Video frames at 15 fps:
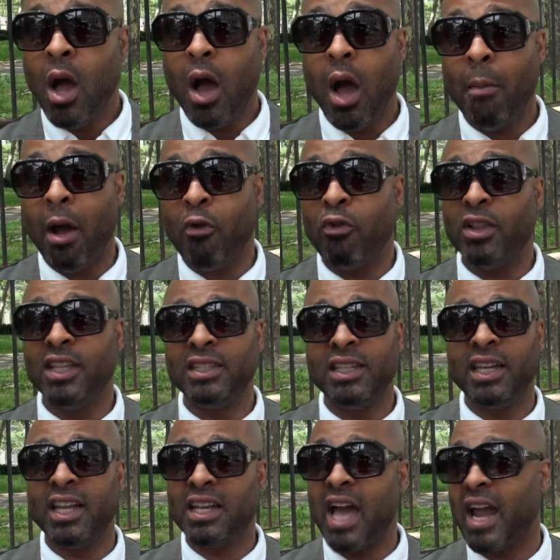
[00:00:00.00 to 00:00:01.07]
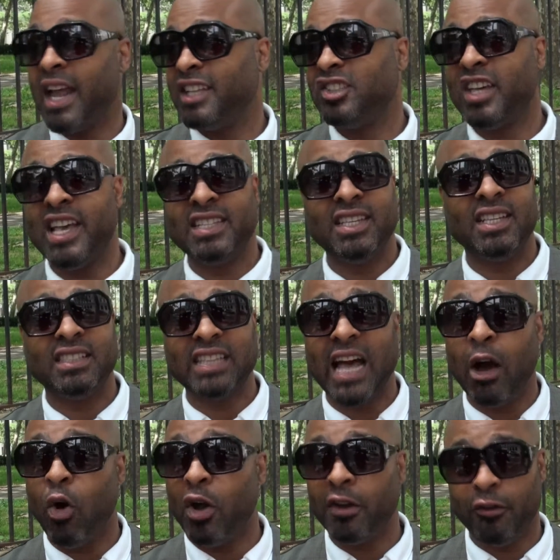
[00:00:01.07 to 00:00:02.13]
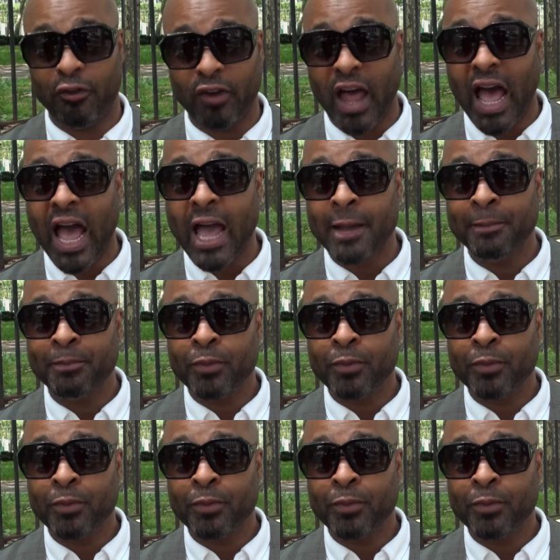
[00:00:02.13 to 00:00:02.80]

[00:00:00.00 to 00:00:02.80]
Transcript: I really did it kind of like Jay-Z style, on the fly.